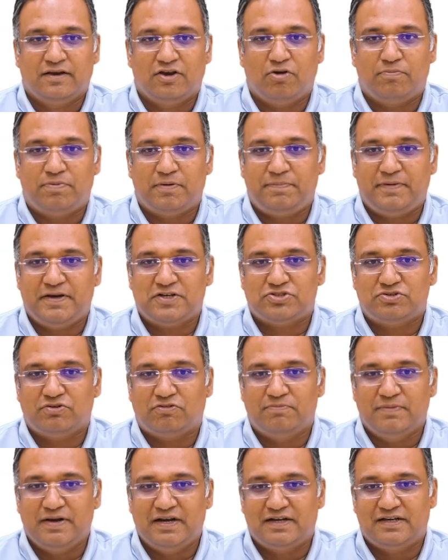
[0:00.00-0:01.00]
Now, preparation
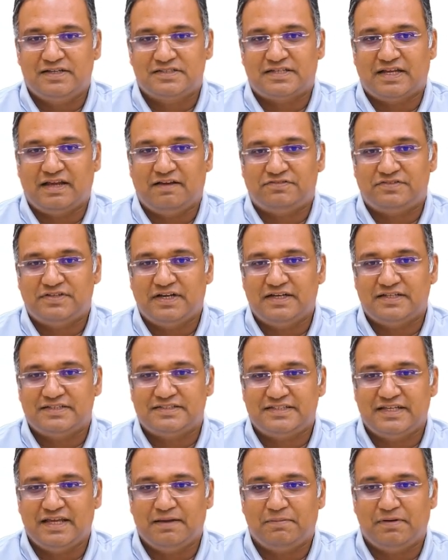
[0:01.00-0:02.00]
of merit list, I have said
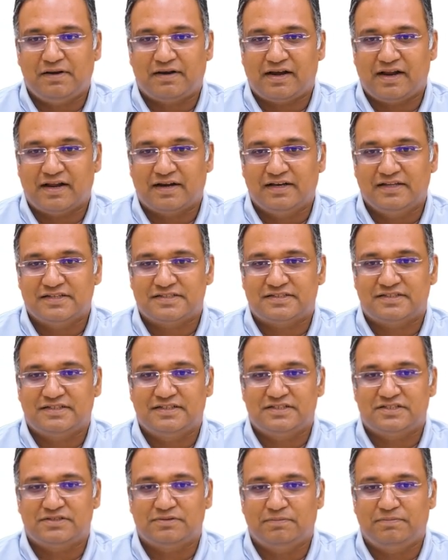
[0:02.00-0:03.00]
CML rank list
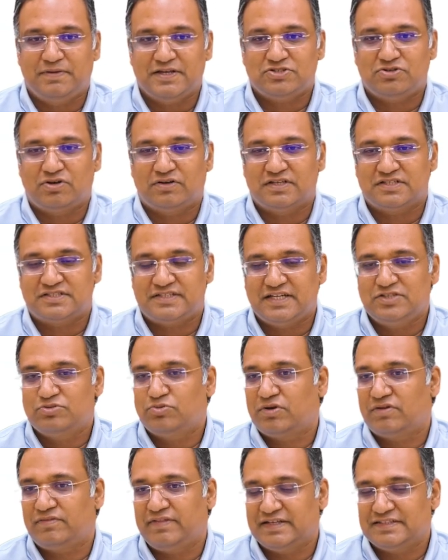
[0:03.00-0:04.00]
is uh, based on the stage
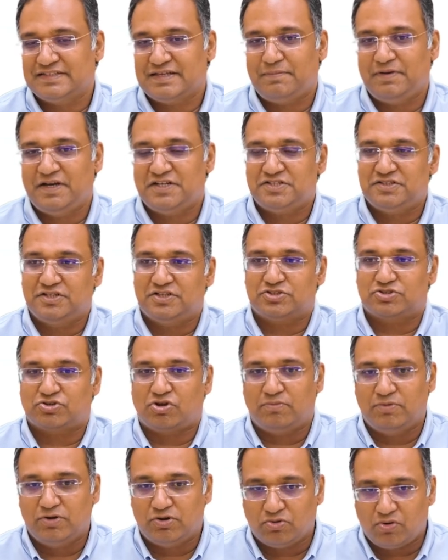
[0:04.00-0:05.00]
1 of the examination that is
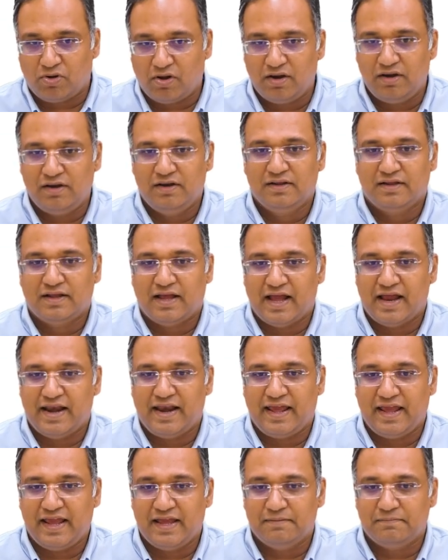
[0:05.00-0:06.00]
common to all and
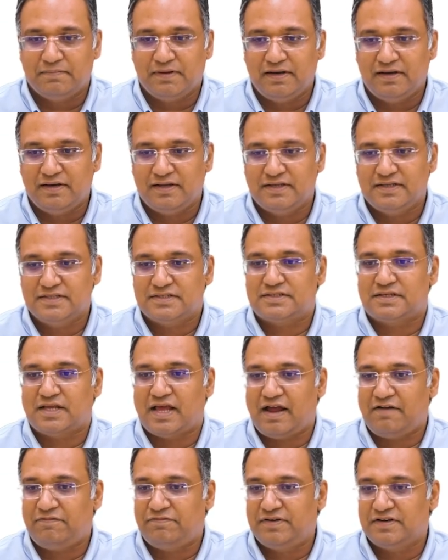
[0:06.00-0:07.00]
AML is
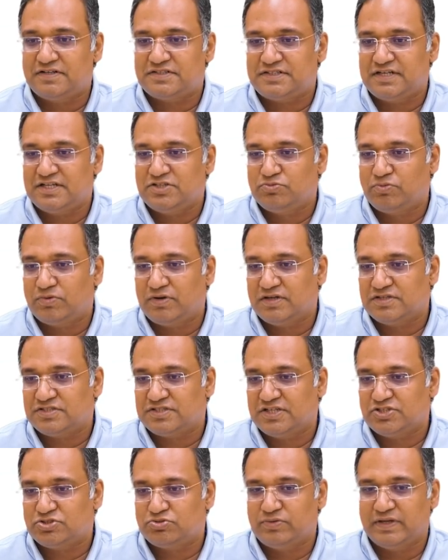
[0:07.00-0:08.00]
after stage 1 and
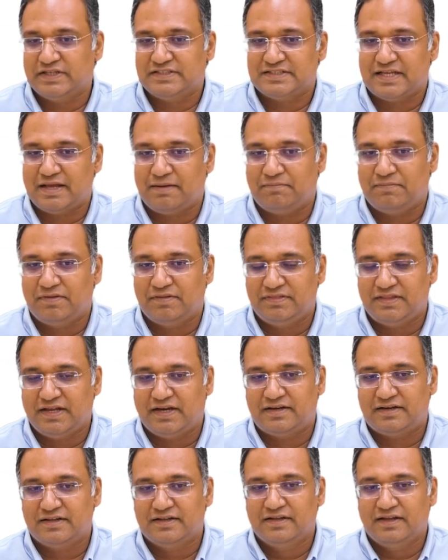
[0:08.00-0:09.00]
stage 2 exam
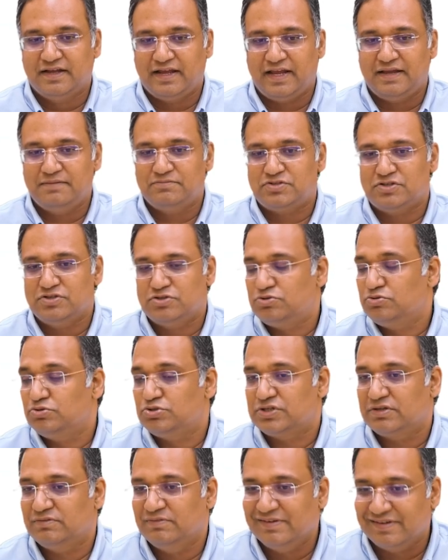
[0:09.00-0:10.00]
that AIIMS
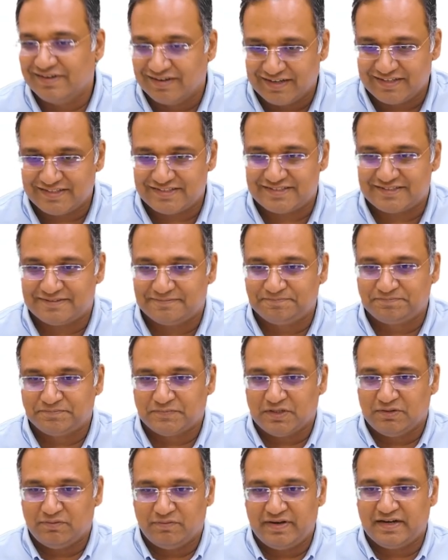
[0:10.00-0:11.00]
institution will release.
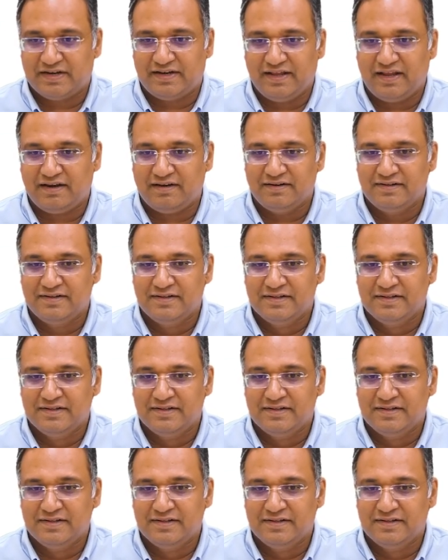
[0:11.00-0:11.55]
Very clear?